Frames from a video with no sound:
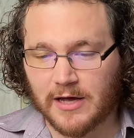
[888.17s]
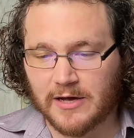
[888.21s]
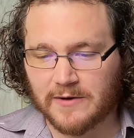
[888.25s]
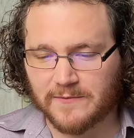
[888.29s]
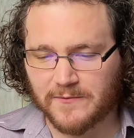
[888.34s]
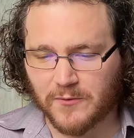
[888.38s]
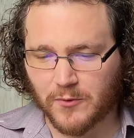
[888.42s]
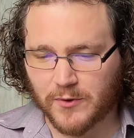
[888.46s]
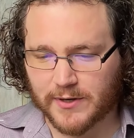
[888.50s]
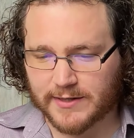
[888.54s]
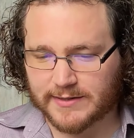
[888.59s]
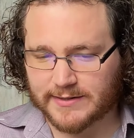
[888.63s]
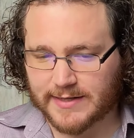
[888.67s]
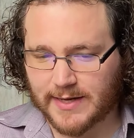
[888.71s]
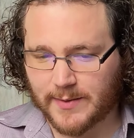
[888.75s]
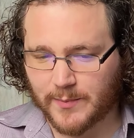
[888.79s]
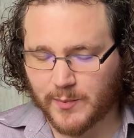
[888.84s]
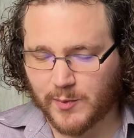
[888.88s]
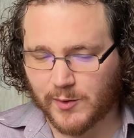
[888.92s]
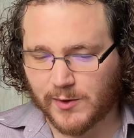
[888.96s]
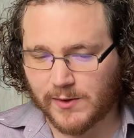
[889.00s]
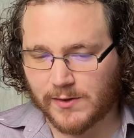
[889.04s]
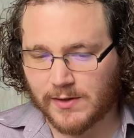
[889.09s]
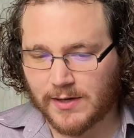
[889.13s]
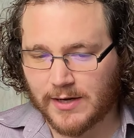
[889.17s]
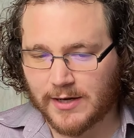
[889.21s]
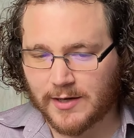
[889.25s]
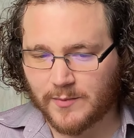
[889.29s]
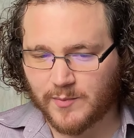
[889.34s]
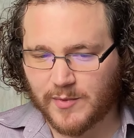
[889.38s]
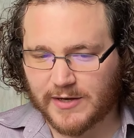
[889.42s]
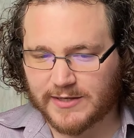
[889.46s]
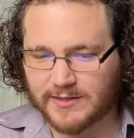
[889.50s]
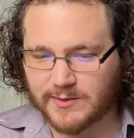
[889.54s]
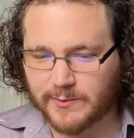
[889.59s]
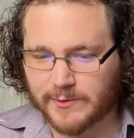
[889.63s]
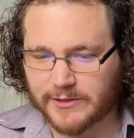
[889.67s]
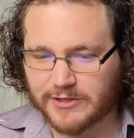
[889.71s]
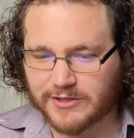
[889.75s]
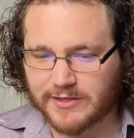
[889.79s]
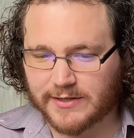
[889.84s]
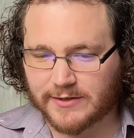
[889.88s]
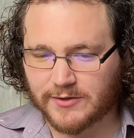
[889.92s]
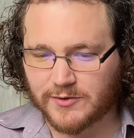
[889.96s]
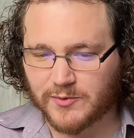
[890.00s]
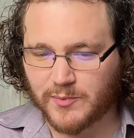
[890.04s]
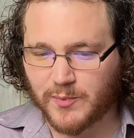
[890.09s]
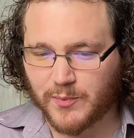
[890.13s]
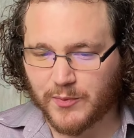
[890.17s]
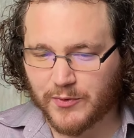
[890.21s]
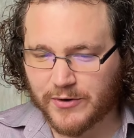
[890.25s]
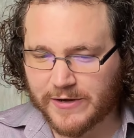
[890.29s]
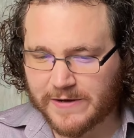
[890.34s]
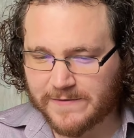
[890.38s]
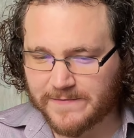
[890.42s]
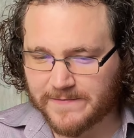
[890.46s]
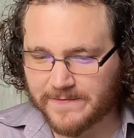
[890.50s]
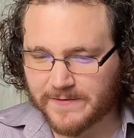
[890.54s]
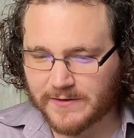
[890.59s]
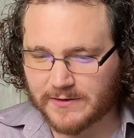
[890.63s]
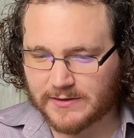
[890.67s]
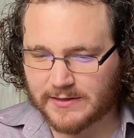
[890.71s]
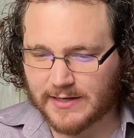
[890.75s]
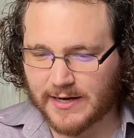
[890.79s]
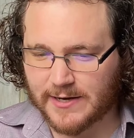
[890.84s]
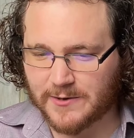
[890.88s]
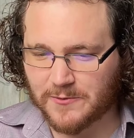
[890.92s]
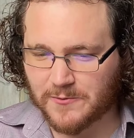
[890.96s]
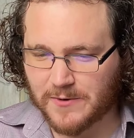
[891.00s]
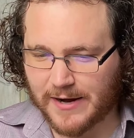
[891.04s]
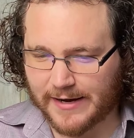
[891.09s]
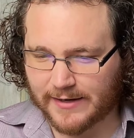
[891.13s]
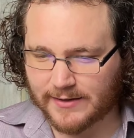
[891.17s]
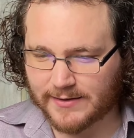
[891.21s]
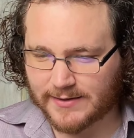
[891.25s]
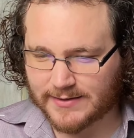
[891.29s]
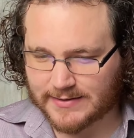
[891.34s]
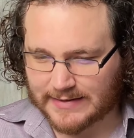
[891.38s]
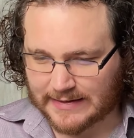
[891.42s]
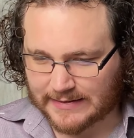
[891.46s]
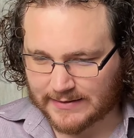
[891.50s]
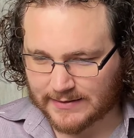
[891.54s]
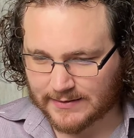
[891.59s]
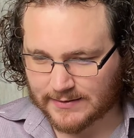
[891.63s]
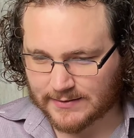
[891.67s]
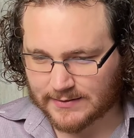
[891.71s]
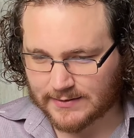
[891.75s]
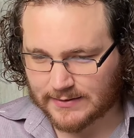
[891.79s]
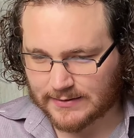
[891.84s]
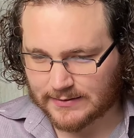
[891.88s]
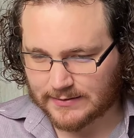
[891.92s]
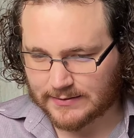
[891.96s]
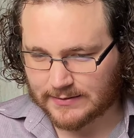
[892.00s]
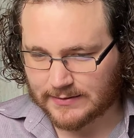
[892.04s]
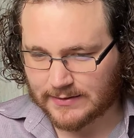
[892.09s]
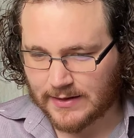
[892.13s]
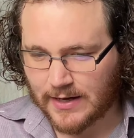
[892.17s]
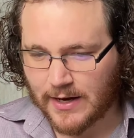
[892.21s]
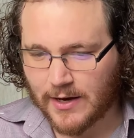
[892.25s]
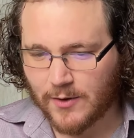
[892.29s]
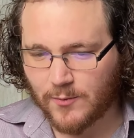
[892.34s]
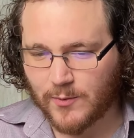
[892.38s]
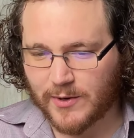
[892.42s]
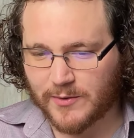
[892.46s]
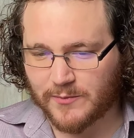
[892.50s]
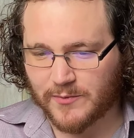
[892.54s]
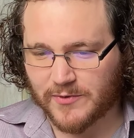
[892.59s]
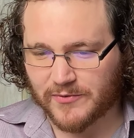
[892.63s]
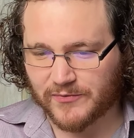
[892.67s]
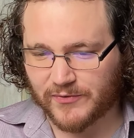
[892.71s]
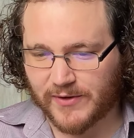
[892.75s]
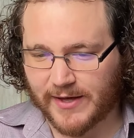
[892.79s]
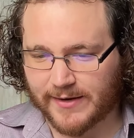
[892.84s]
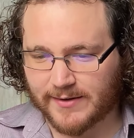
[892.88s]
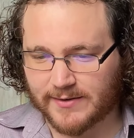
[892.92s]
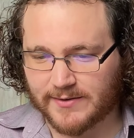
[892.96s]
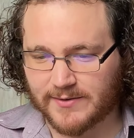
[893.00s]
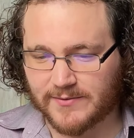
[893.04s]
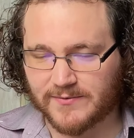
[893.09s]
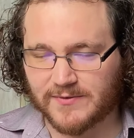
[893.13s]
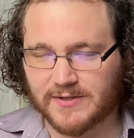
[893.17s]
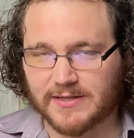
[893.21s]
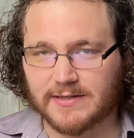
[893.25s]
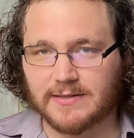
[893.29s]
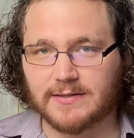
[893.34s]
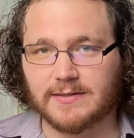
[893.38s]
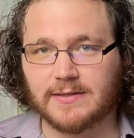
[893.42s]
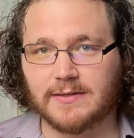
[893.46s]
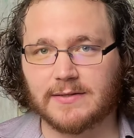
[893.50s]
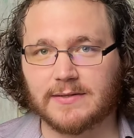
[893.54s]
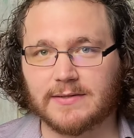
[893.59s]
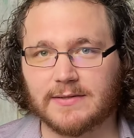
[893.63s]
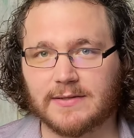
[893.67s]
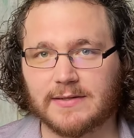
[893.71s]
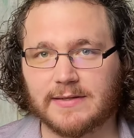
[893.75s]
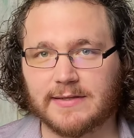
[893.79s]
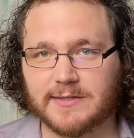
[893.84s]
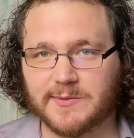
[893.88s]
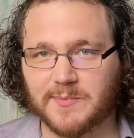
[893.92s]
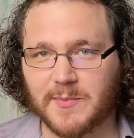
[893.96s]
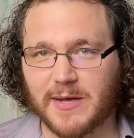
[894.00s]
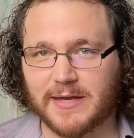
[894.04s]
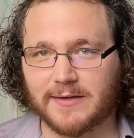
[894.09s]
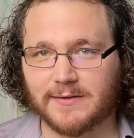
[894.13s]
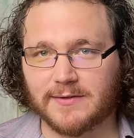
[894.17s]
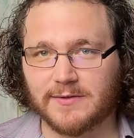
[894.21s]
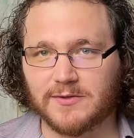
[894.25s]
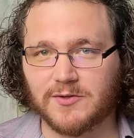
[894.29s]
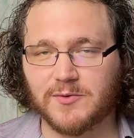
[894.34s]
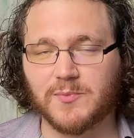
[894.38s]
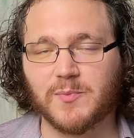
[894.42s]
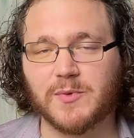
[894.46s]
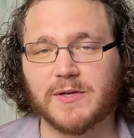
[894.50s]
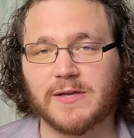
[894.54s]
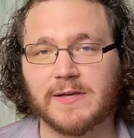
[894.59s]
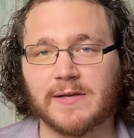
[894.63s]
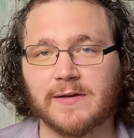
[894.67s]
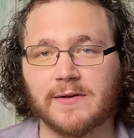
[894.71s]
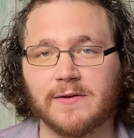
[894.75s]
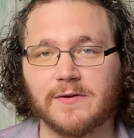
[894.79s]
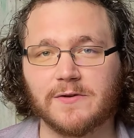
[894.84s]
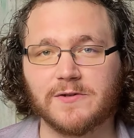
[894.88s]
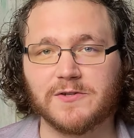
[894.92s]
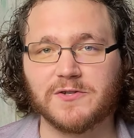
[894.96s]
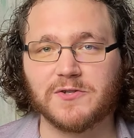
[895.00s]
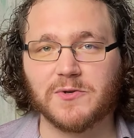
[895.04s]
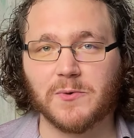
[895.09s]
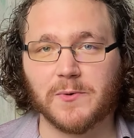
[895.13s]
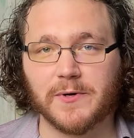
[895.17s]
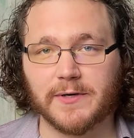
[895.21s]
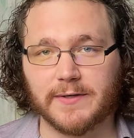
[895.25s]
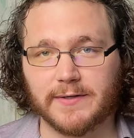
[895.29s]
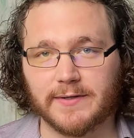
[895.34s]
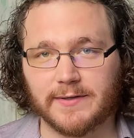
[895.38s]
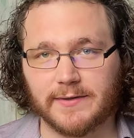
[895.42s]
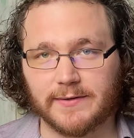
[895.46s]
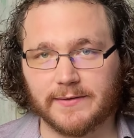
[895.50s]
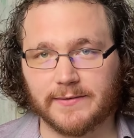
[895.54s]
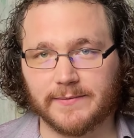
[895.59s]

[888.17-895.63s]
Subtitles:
For example, by switching to brief, direct sentences, when reflective distance is meant to be short.